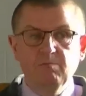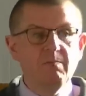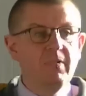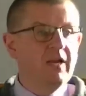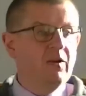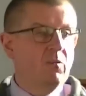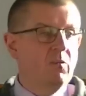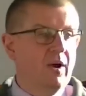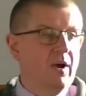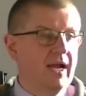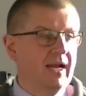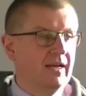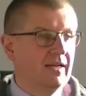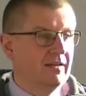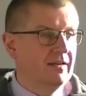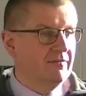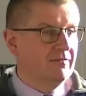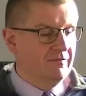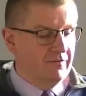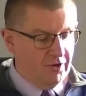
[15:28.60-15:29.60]
Meanwhile,
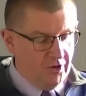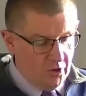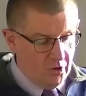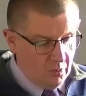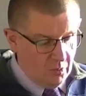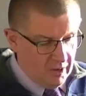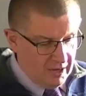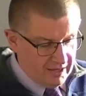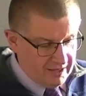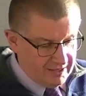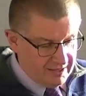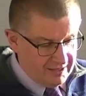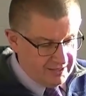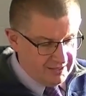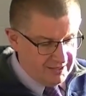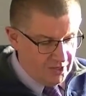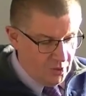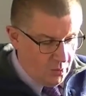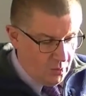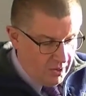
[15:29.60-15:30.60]
for
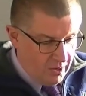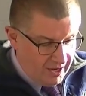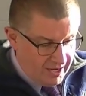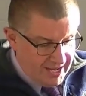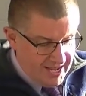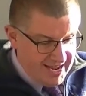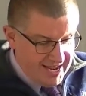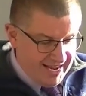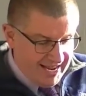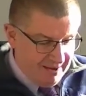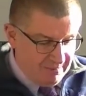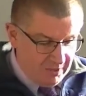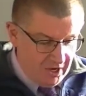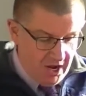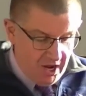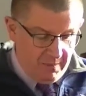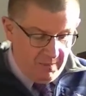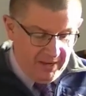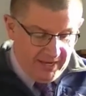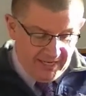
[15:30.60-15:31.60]
Noah, him
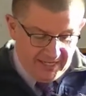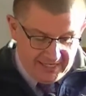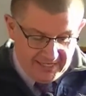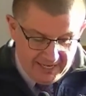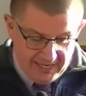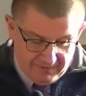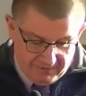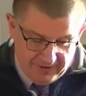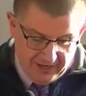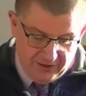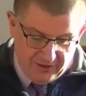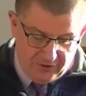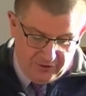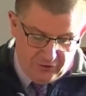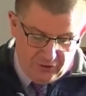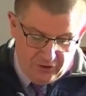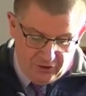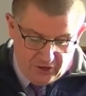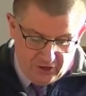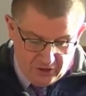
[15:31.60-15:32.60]
coming safely
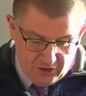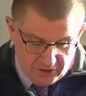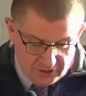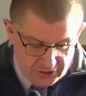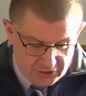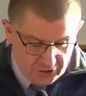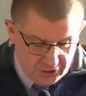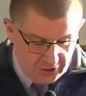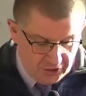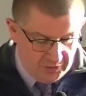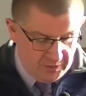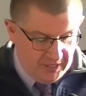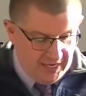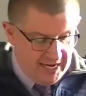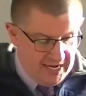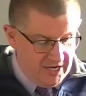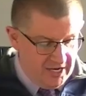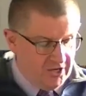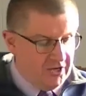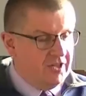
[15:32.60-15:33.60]
through God's judgment
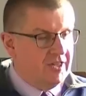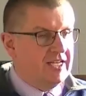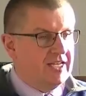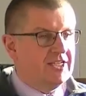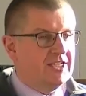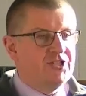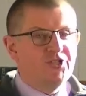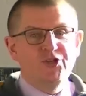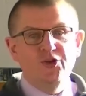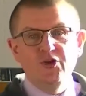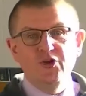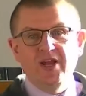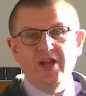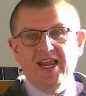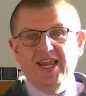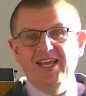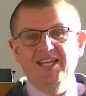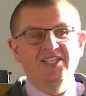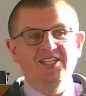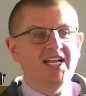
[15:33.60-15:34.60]
into this new
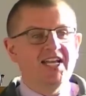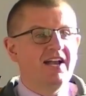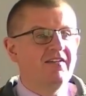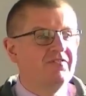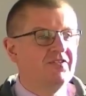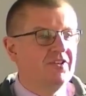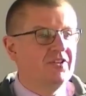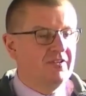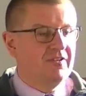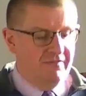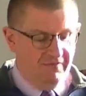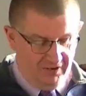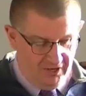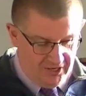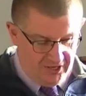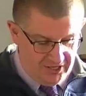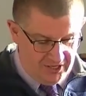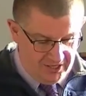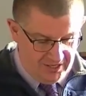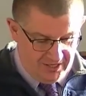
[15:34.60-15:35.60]
age after the
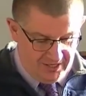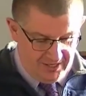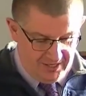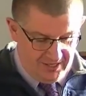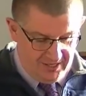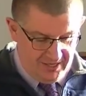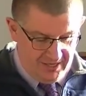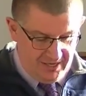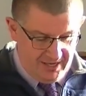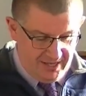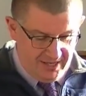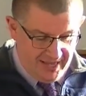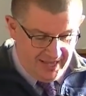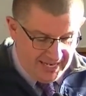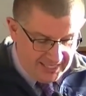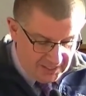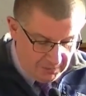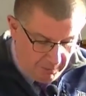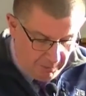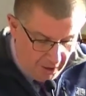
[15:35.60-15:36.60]
flood,
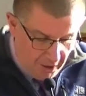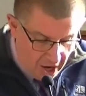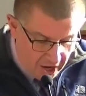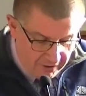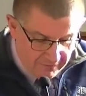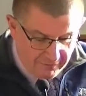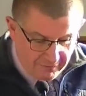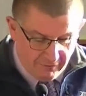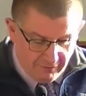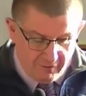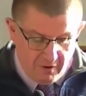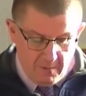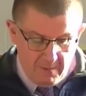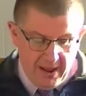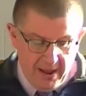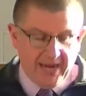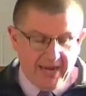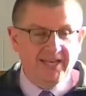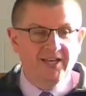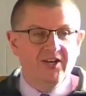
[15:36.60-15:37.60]
that's a powerful
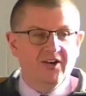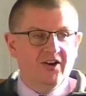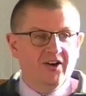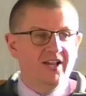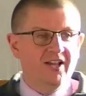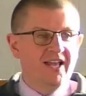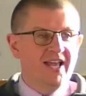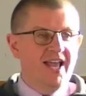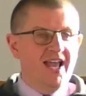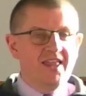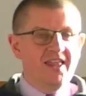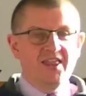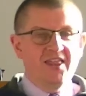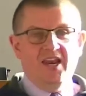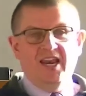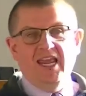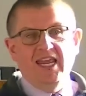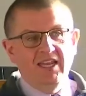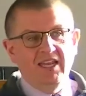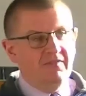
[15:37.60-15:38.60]
reminder
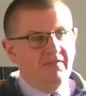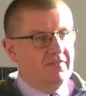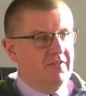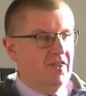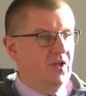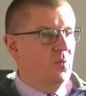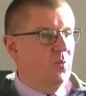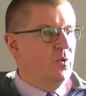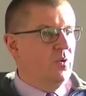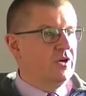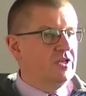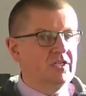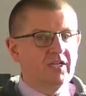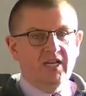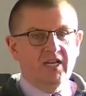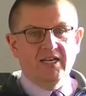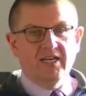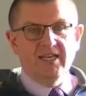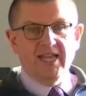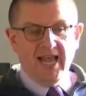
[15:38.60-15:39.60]
that even the
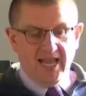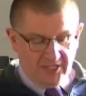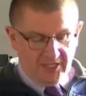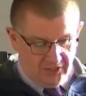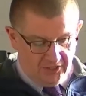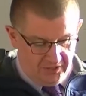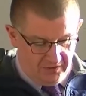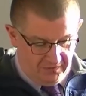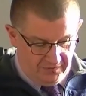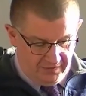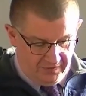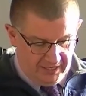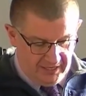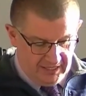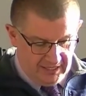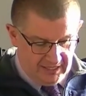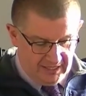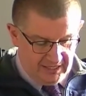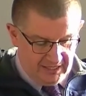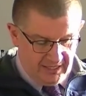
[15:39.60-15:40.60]
worst
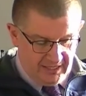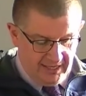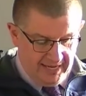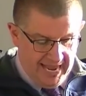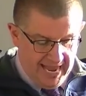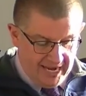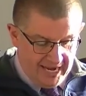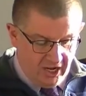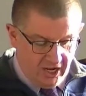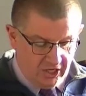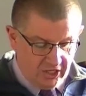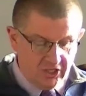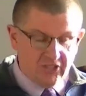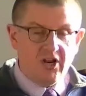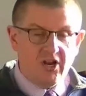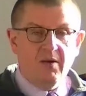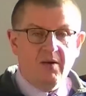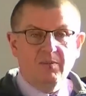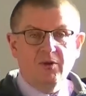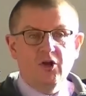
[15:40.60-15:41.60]
catastrophes cannot
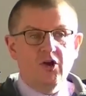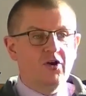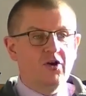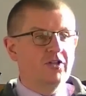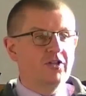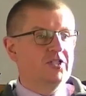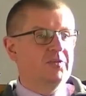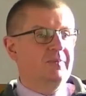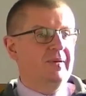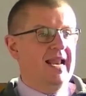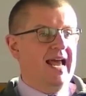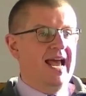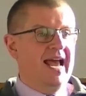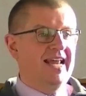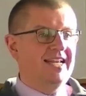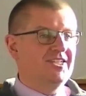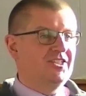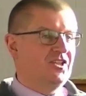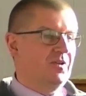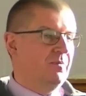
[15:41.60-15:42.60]
stop God's
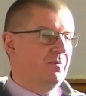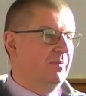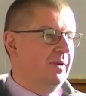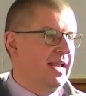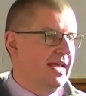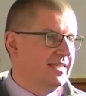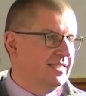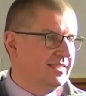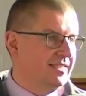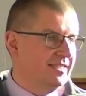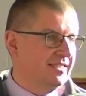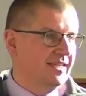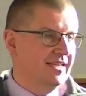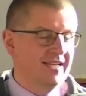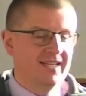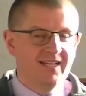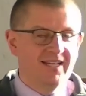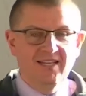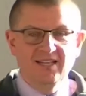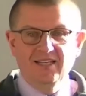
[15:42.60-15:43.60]
plans to bless